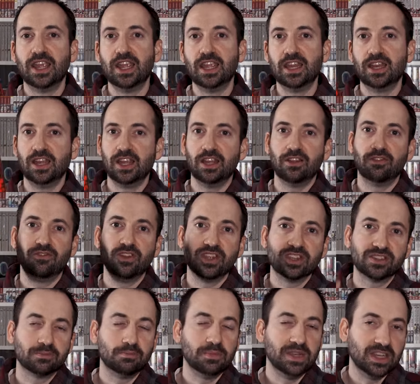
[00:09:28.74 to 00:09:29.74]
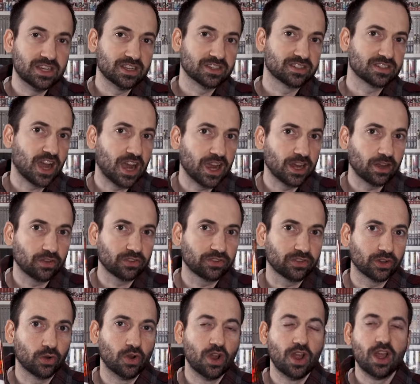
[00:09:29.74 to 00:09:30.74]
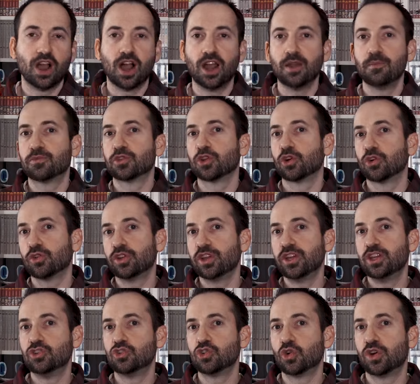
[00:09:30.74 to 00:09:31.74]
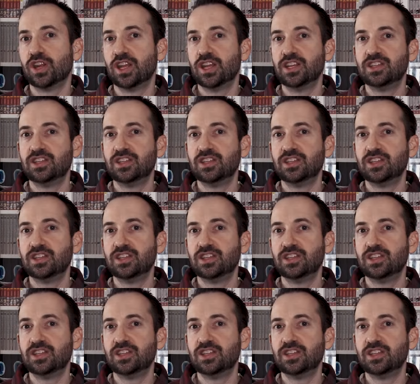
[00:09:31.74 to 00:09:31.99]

in a Viz Media title, so I'm thoroughly enjoying it.